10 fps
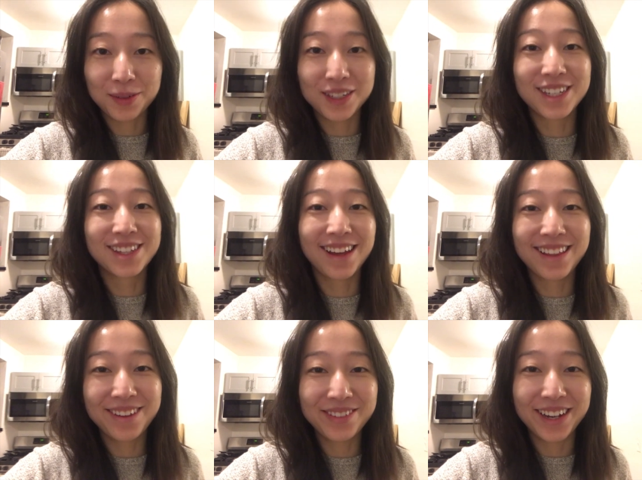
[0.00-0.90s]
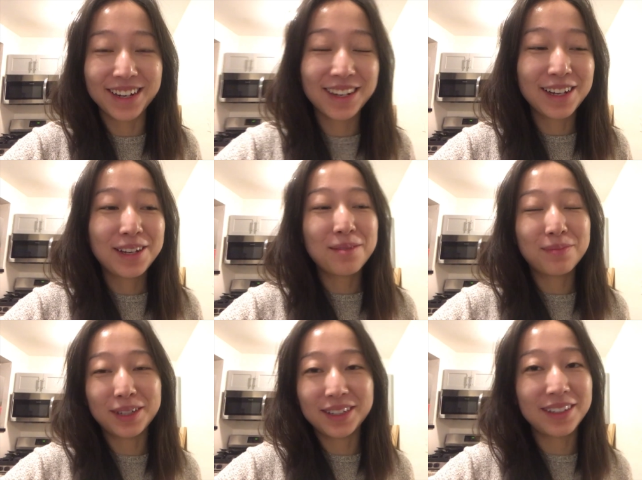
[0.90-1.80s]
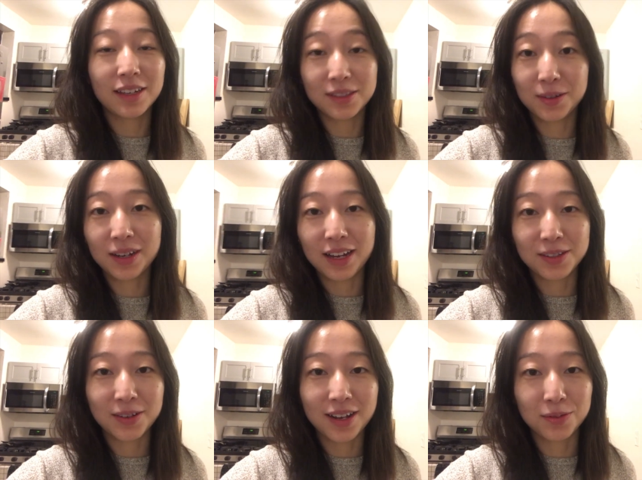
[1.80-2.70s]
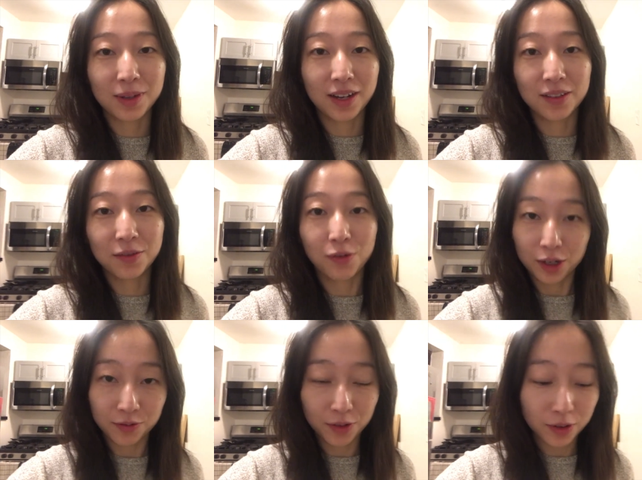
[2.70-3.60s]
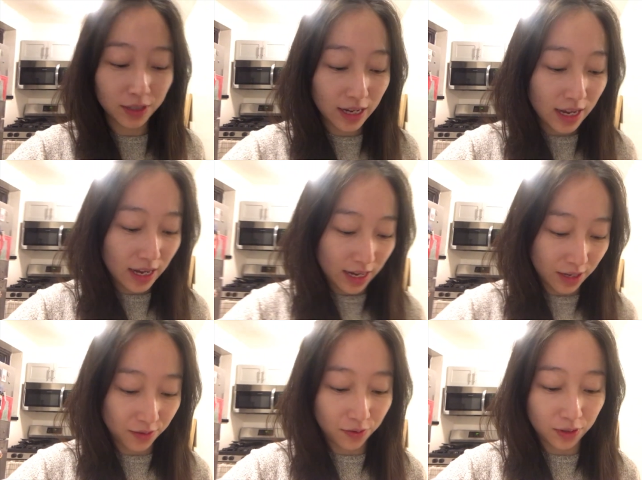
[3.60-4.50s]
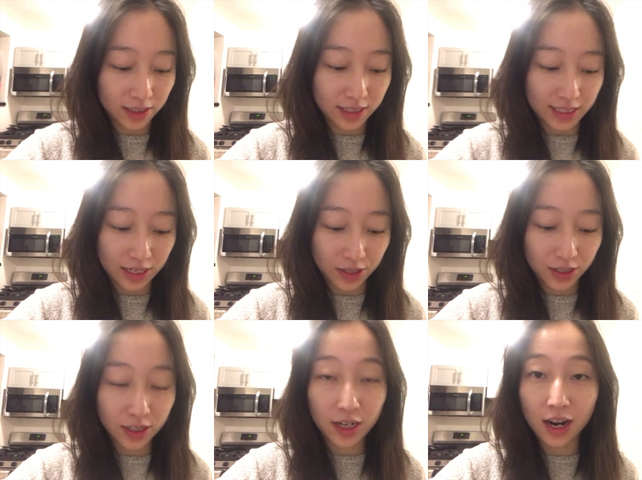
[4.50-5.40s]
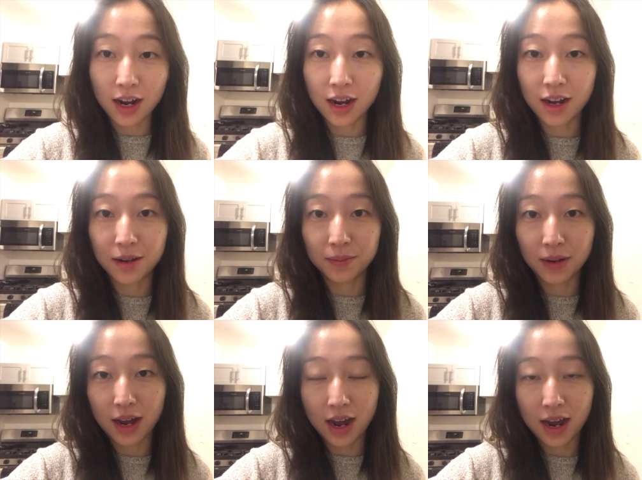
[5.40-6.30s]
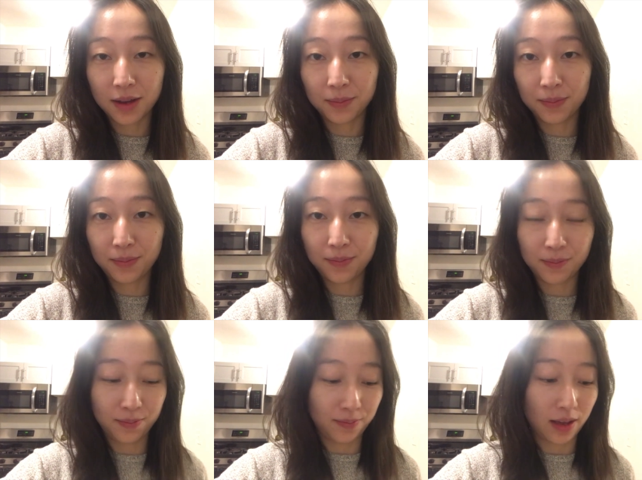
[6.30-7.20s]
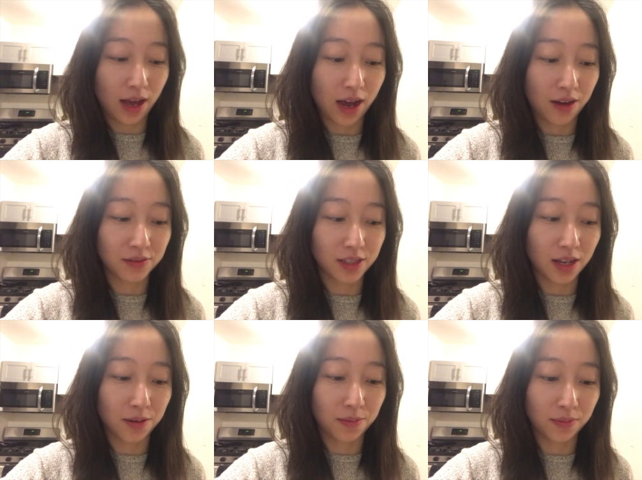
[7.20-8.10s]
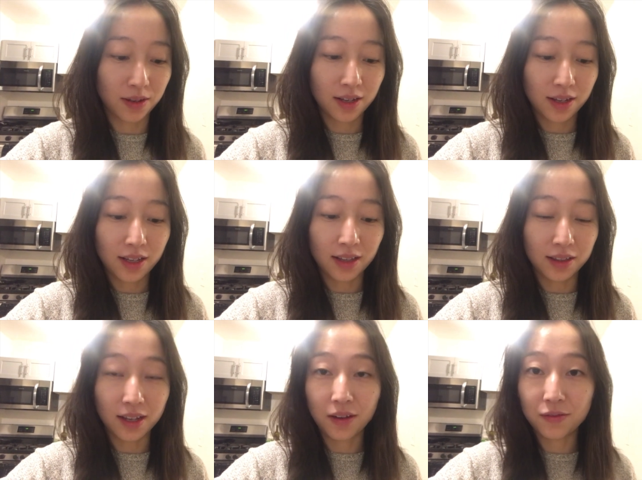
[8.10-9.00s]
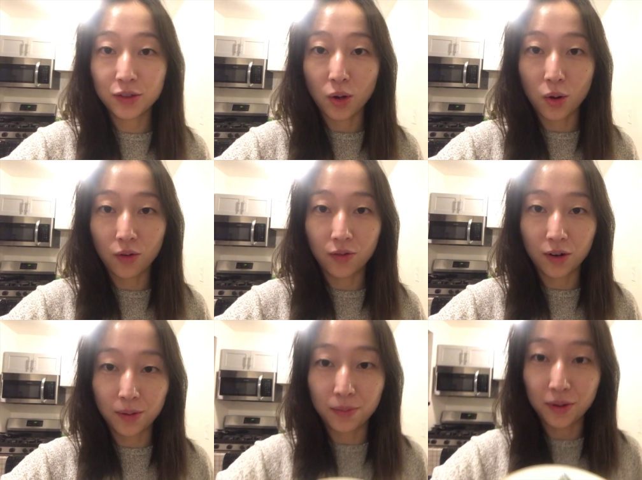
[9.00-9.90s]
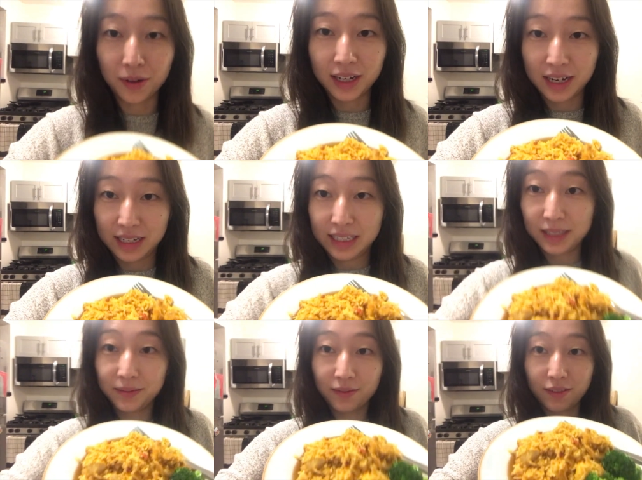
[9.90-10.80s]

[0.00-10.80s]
which is not that bad but it's okay as long as we got the free food. And for dinner, um, I have some leftover biryani.